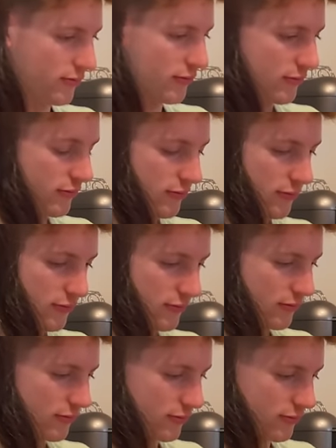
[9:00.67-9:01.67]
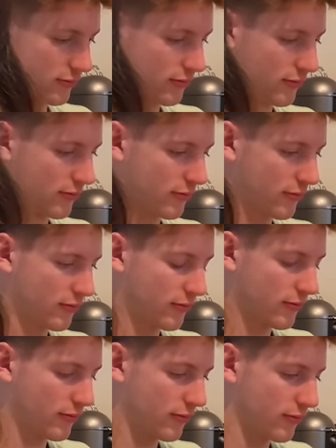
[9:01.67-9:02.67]

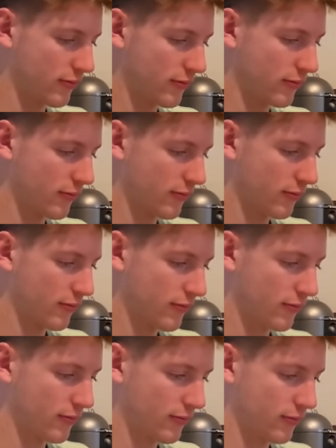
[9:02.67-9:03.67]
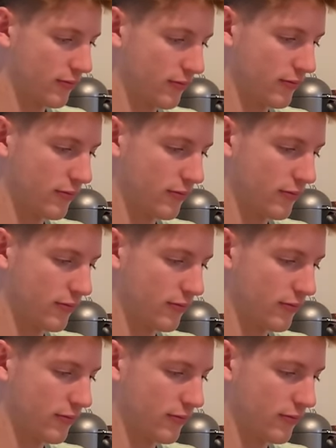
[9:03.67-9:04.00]
(not speaking)